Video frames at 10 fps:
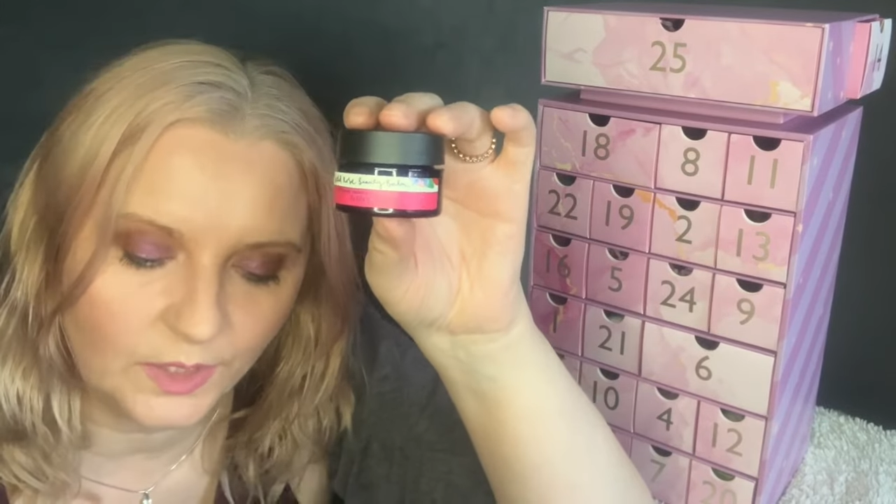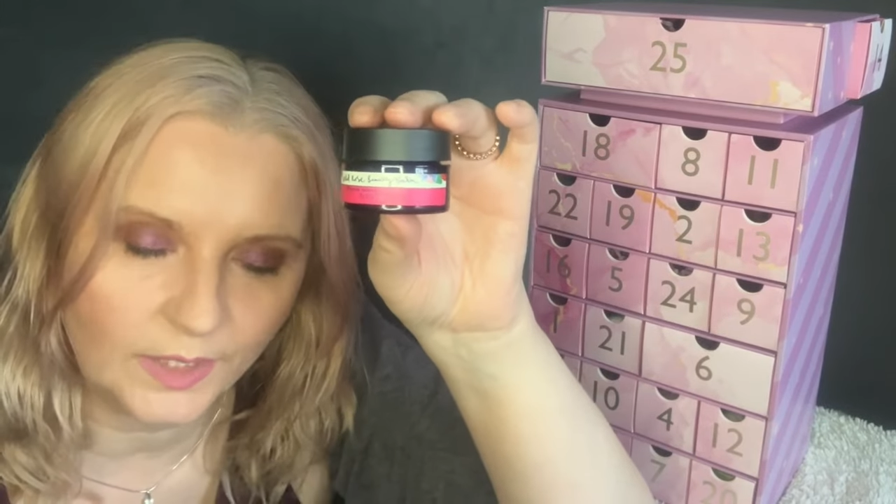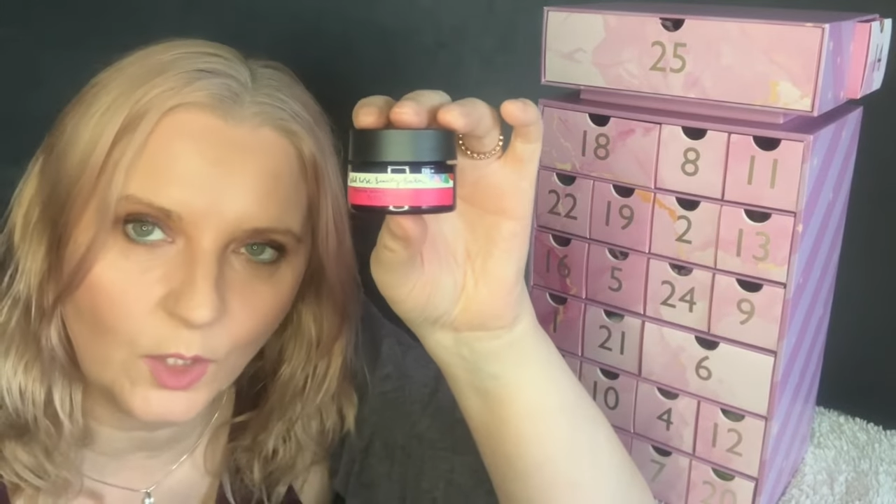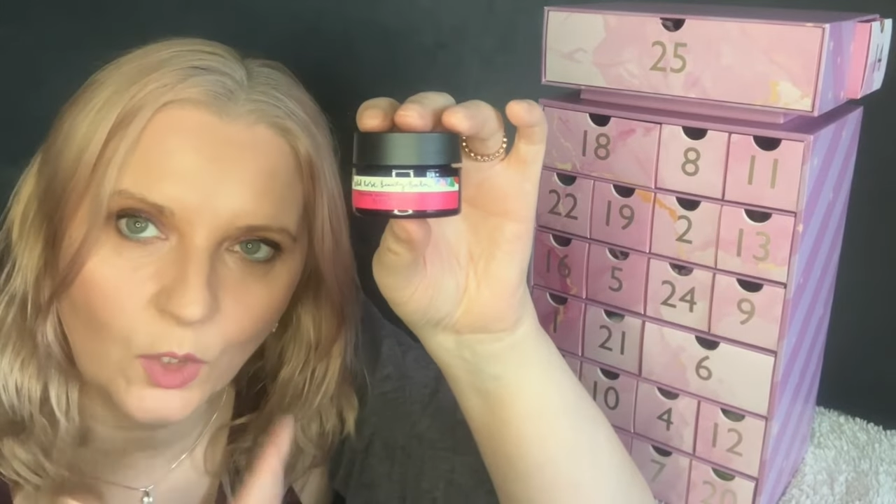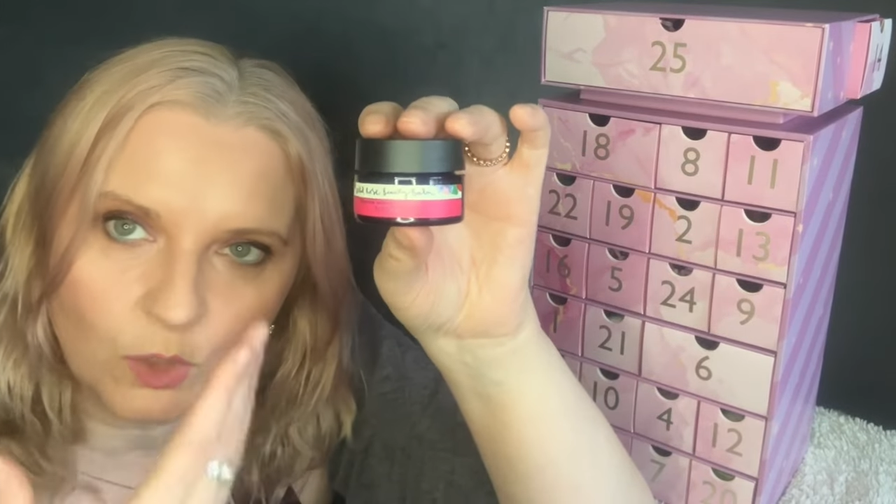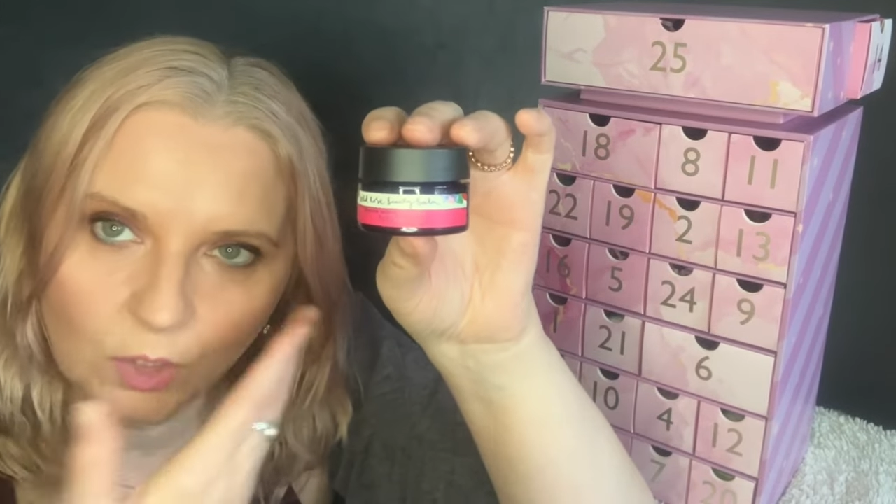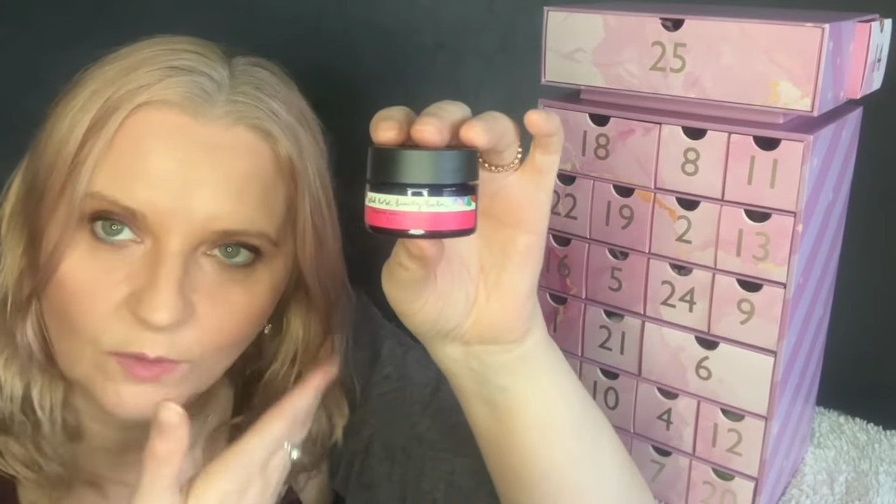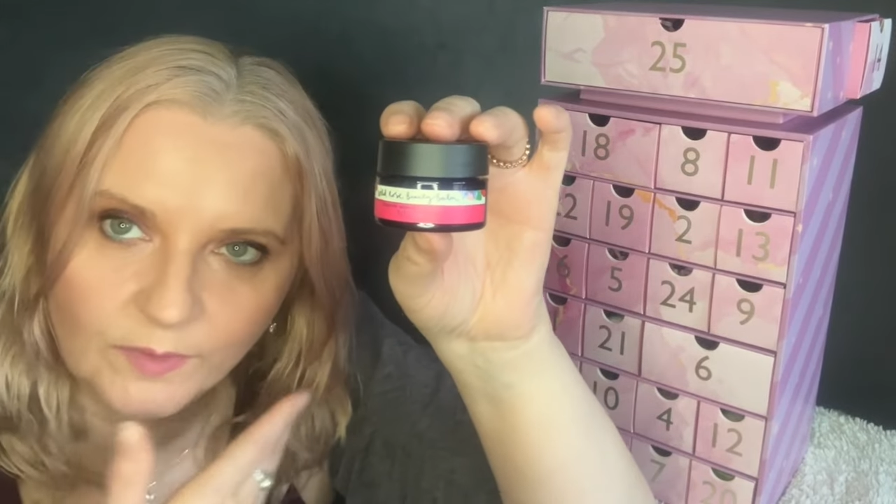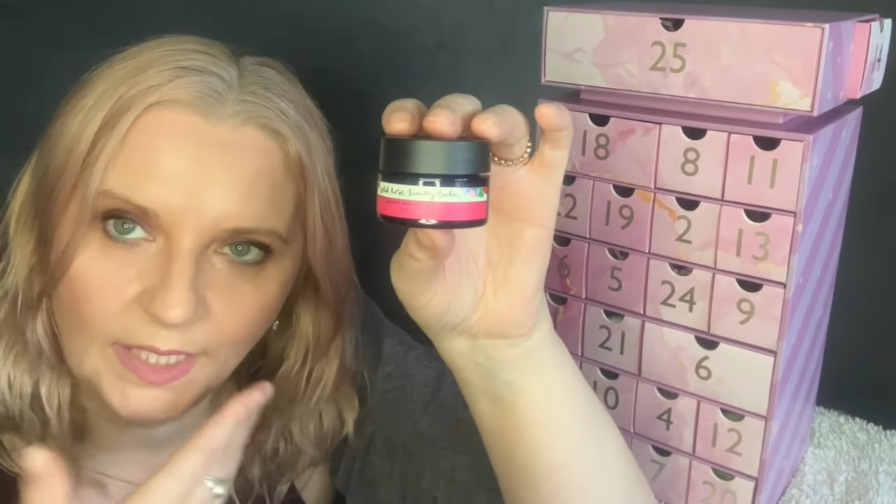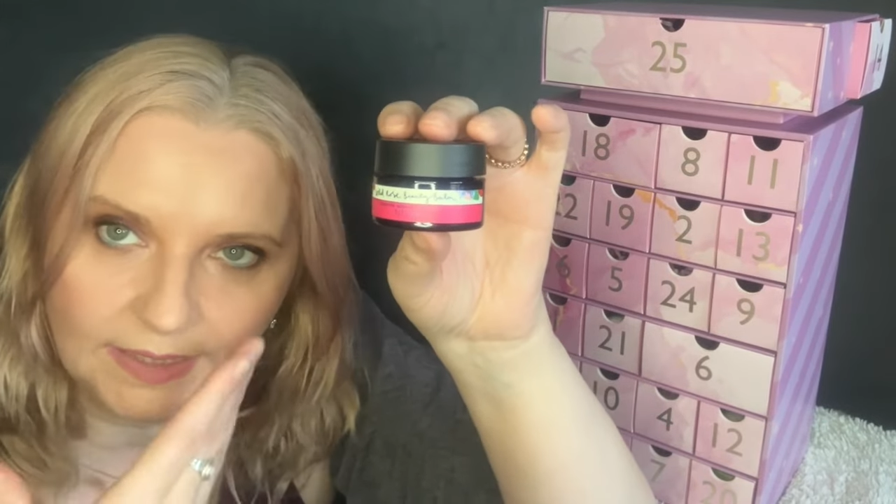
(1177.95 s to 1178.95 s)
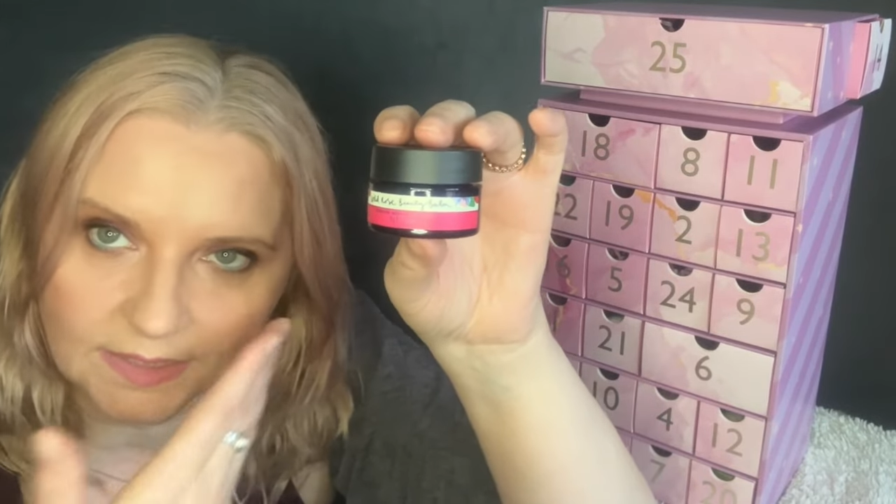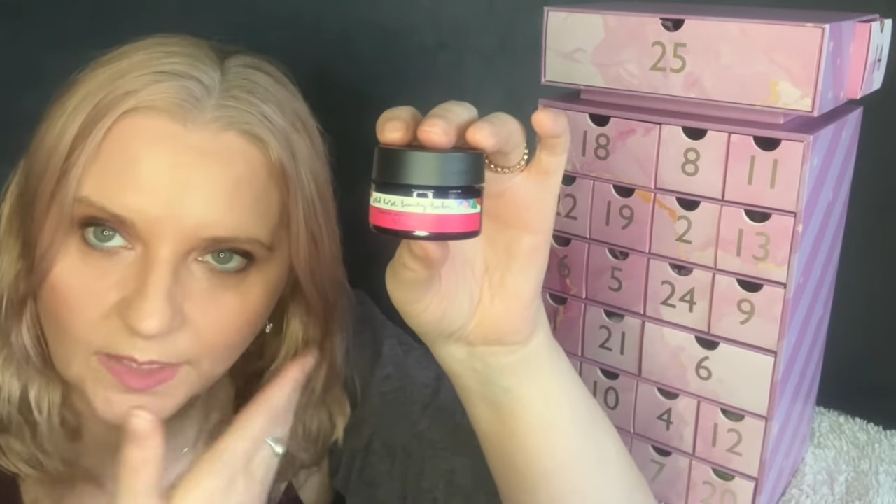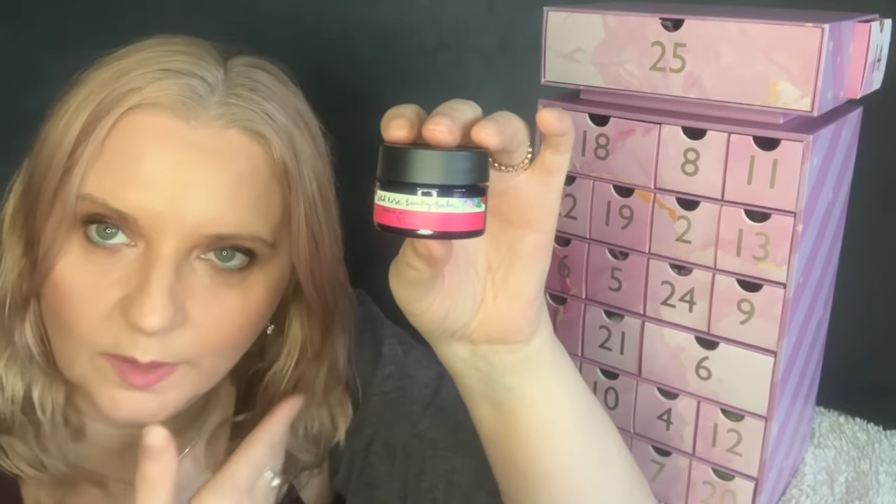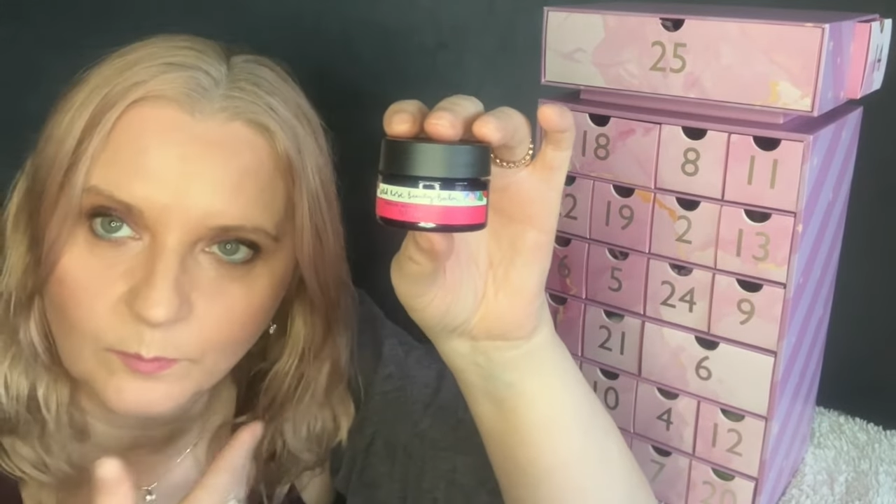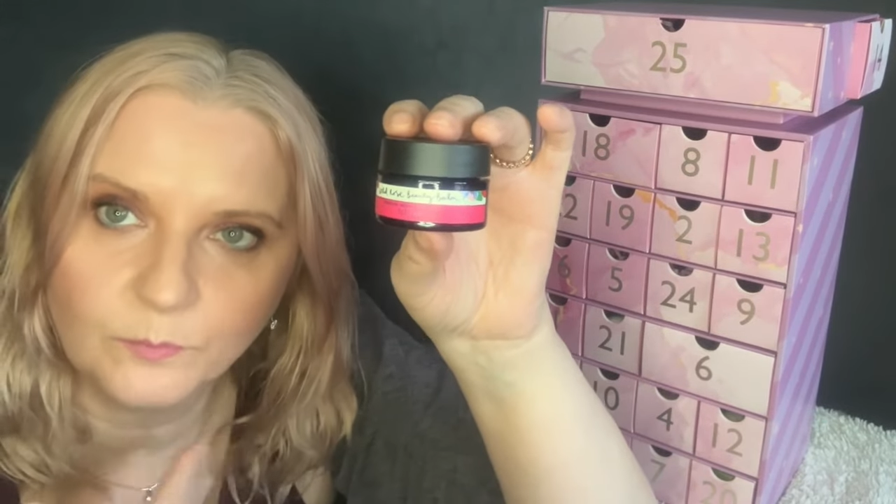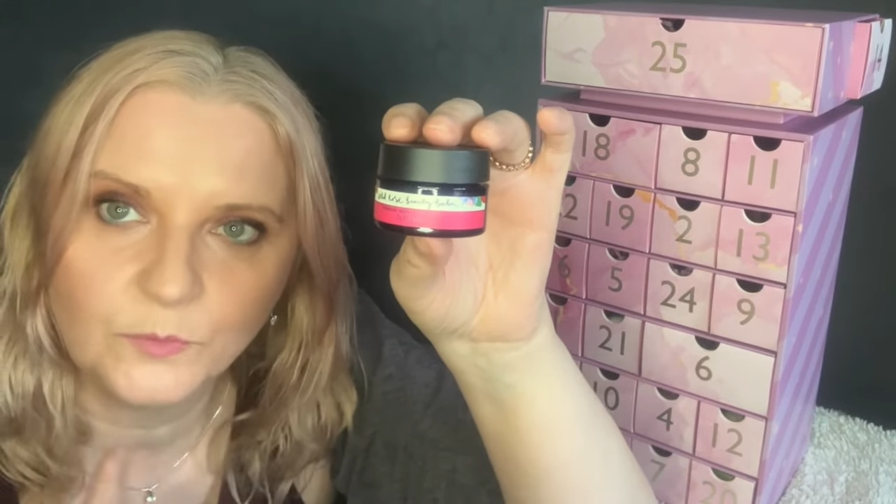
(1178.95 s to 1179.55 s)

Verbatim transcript: like a hot cloth cleanser,